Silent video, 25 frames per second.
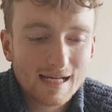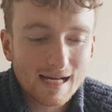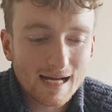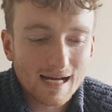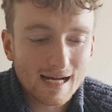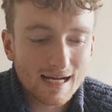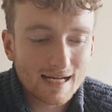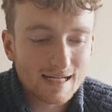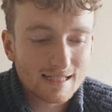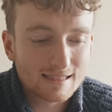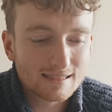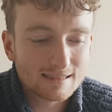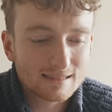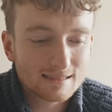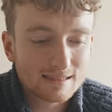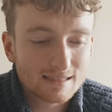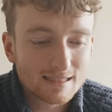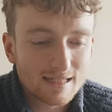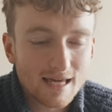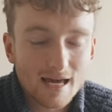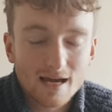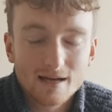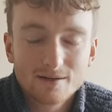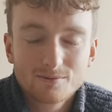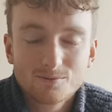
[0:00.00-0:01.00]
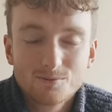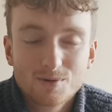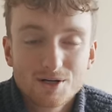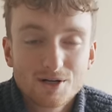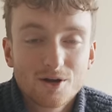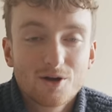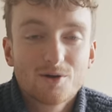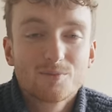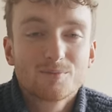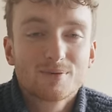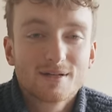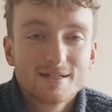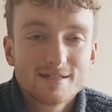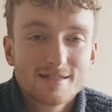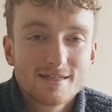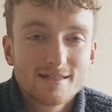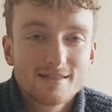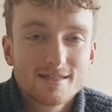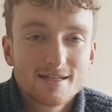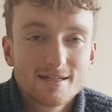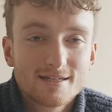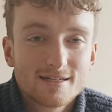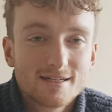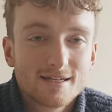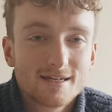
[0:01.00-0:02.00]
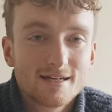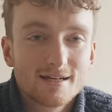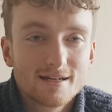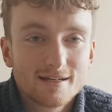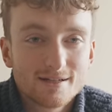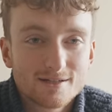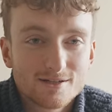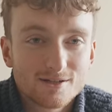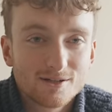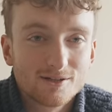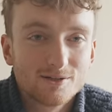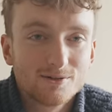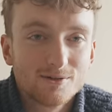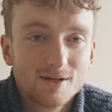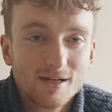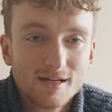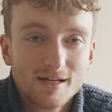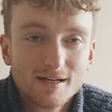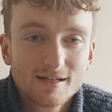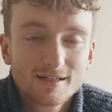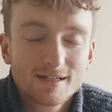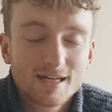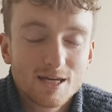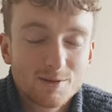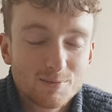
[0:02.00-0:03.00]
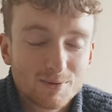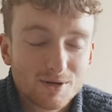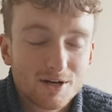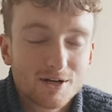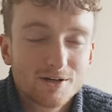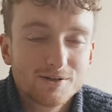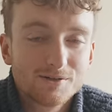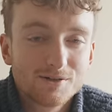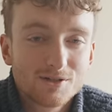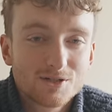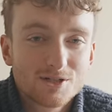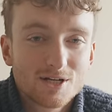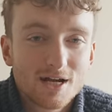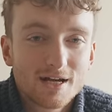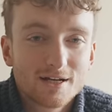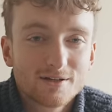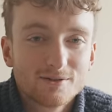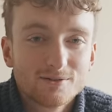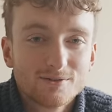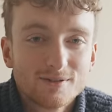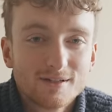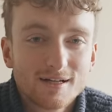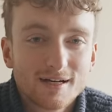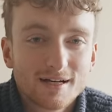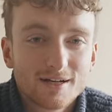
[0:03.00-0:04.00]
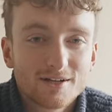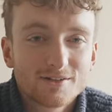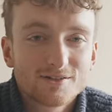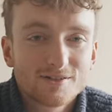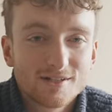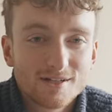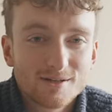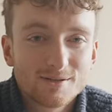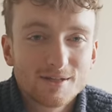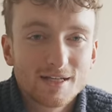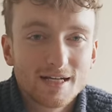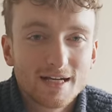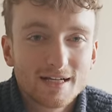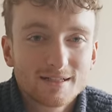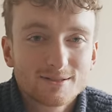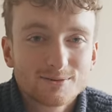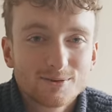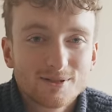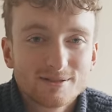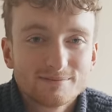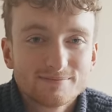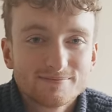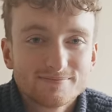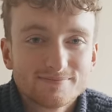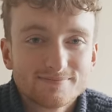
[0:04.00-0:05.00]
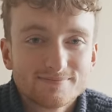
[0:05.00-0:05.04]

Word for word: And yeah, we're going places this year, so keep an eye on the channel, and I'll see you in the next one.